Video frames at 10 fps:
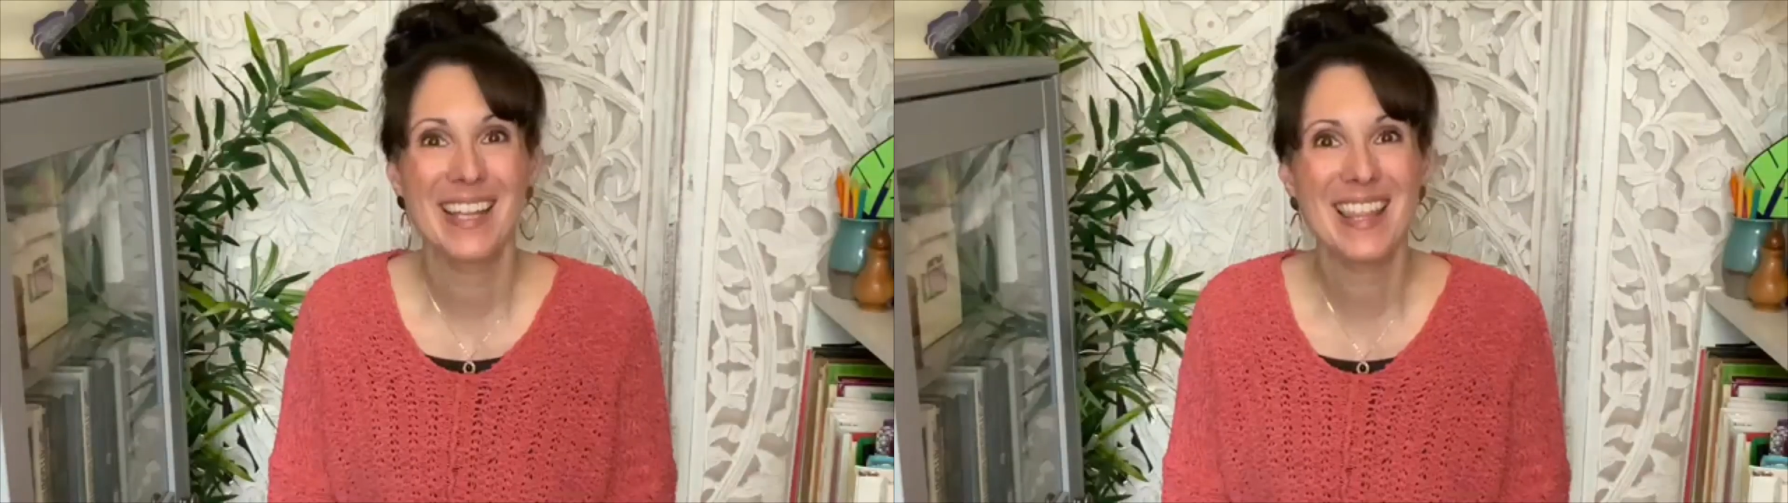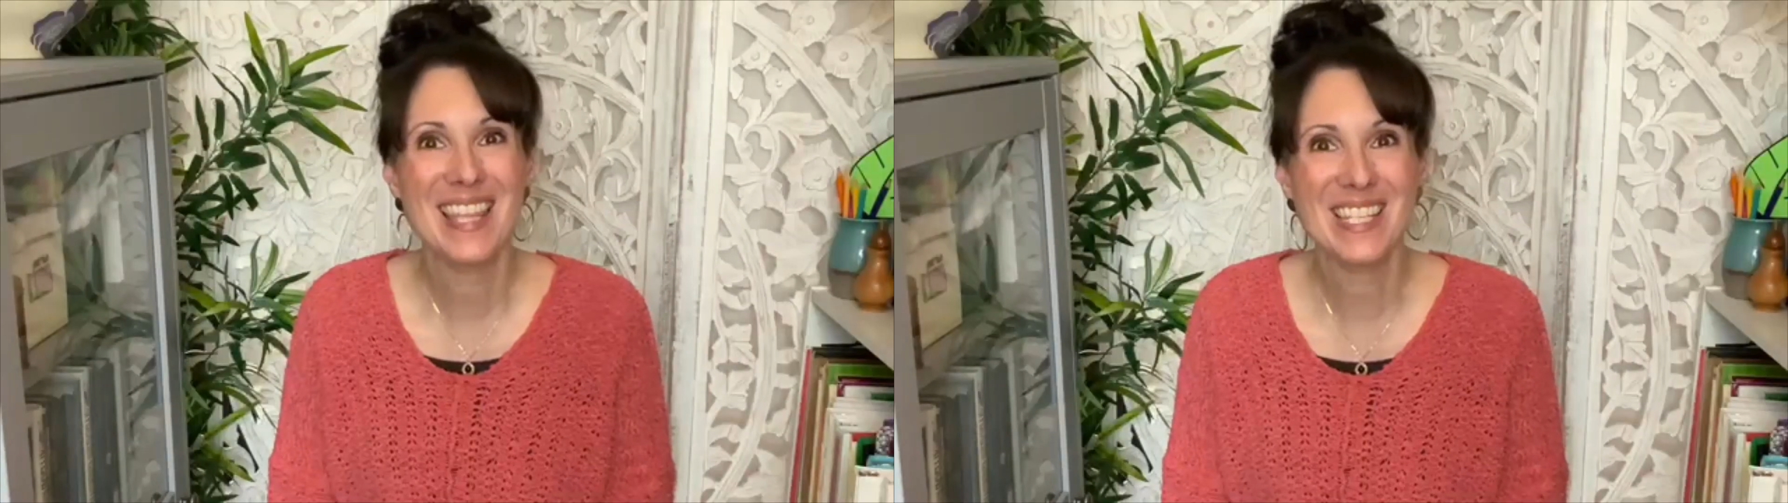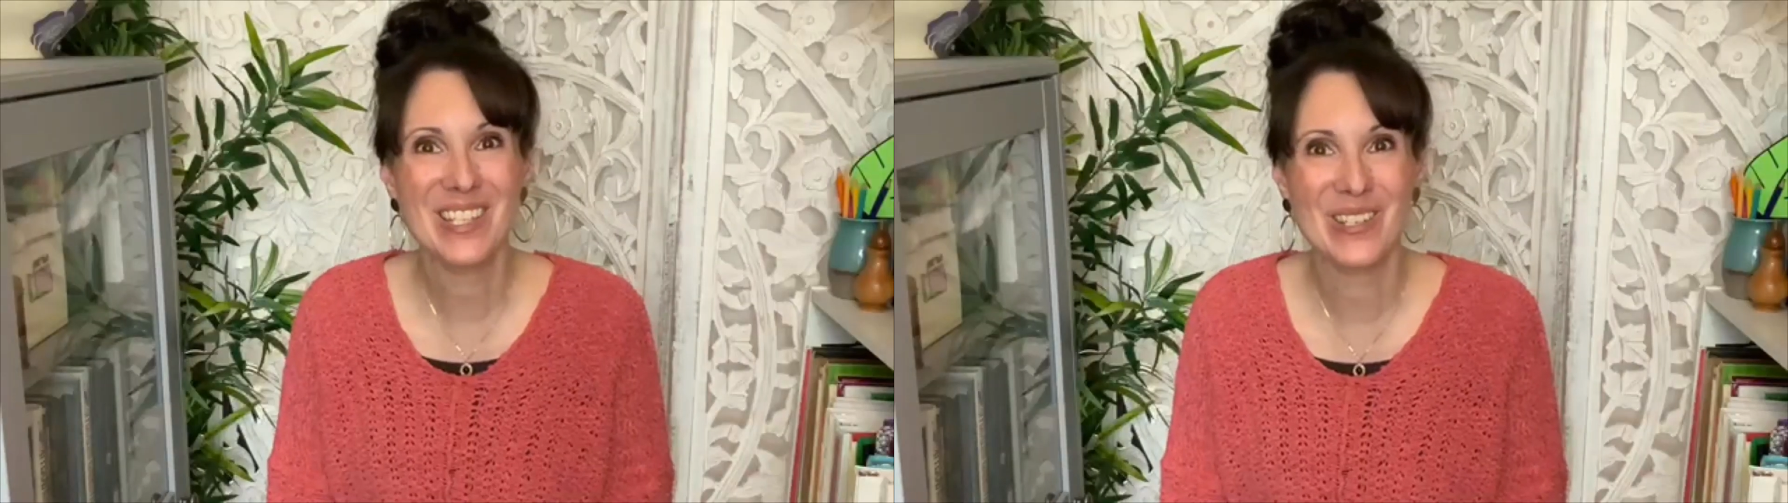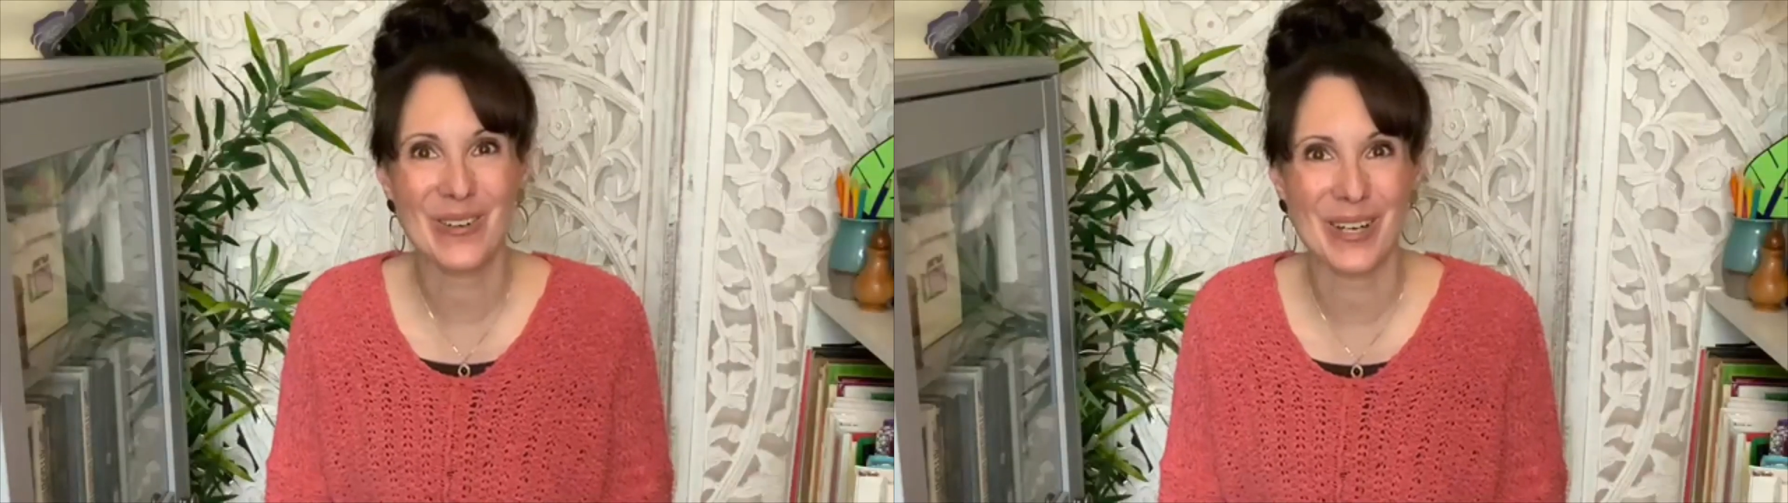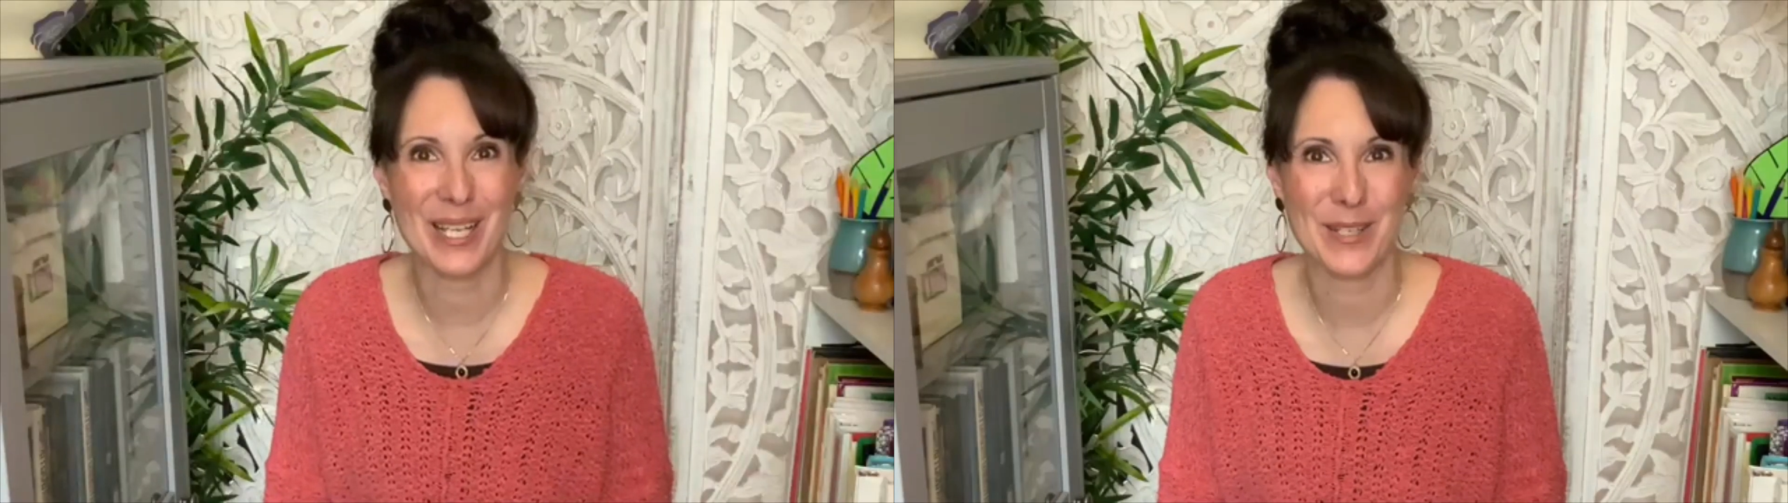This
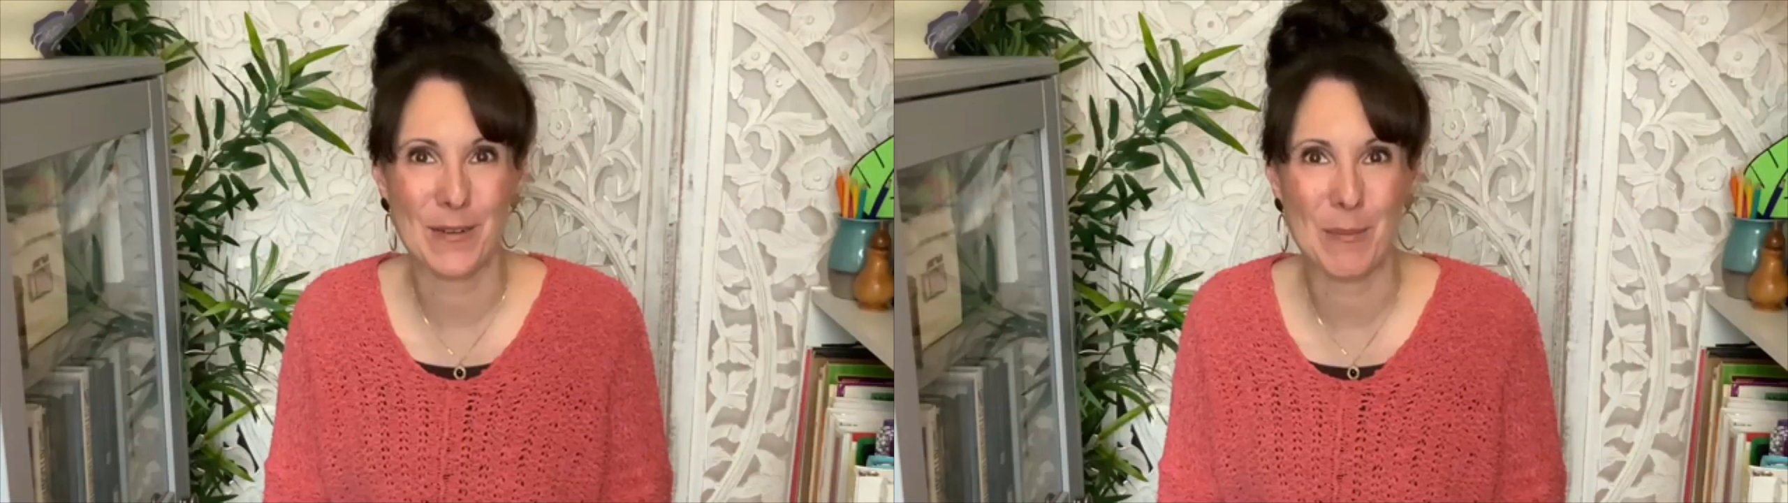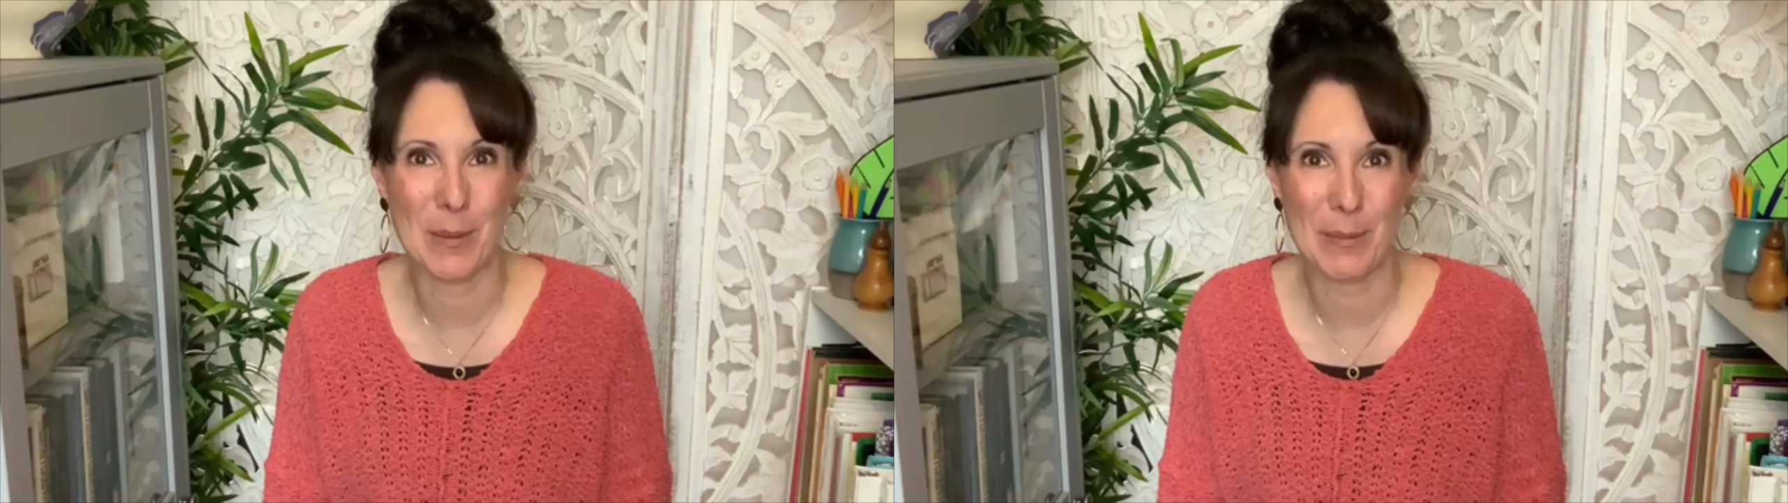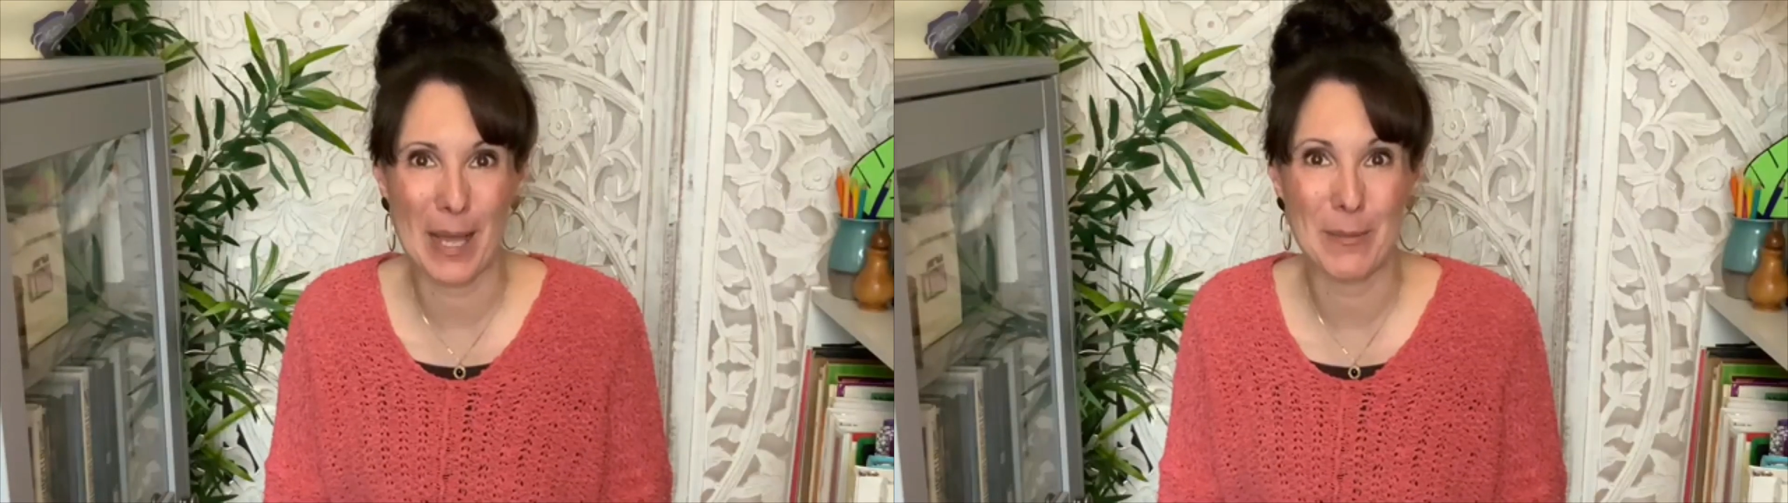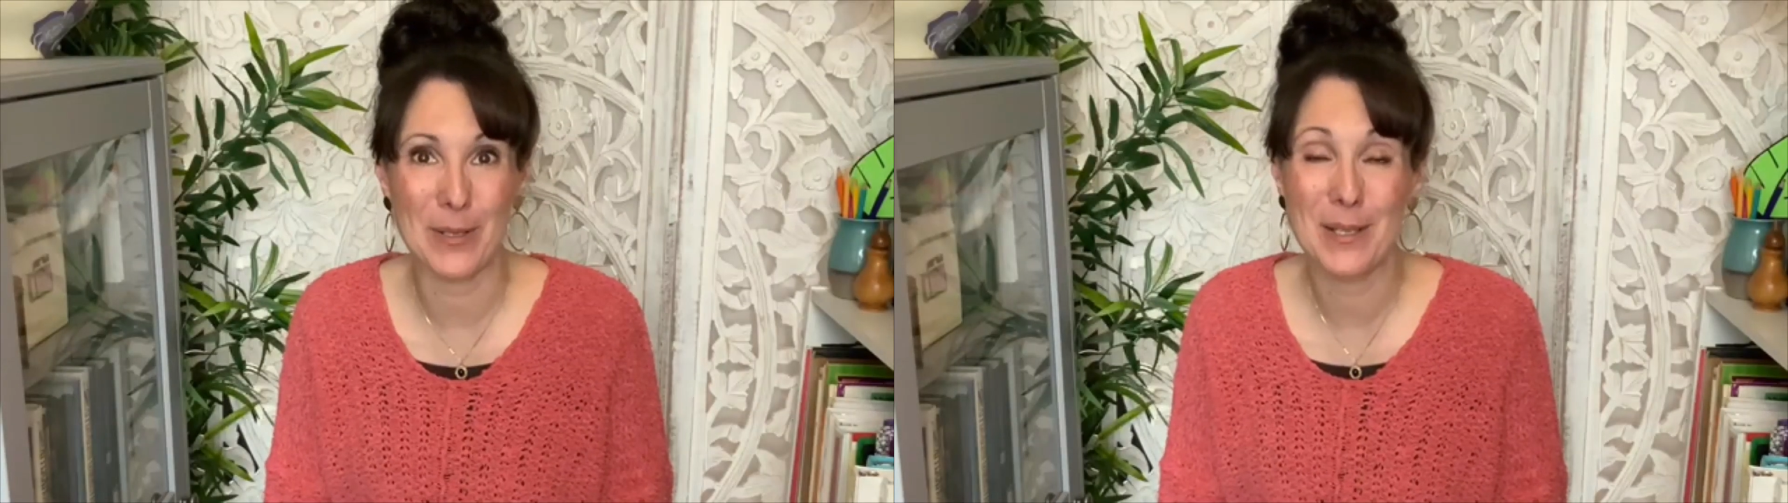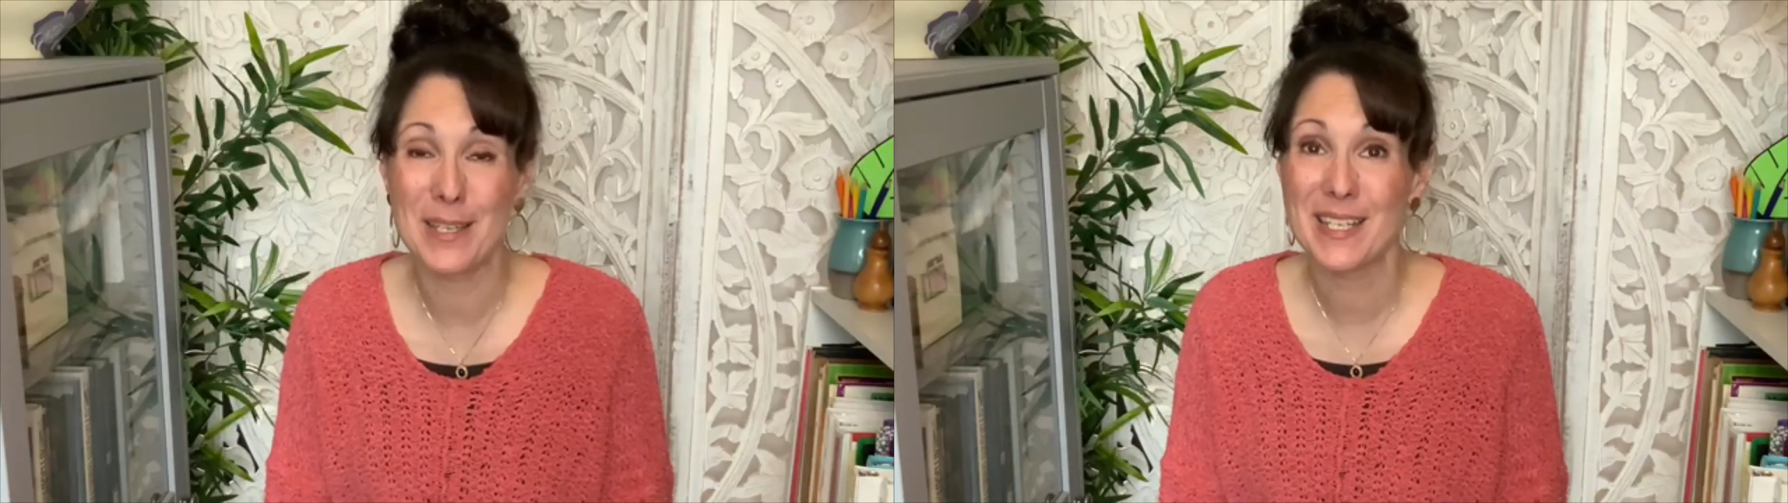story is from the Bible,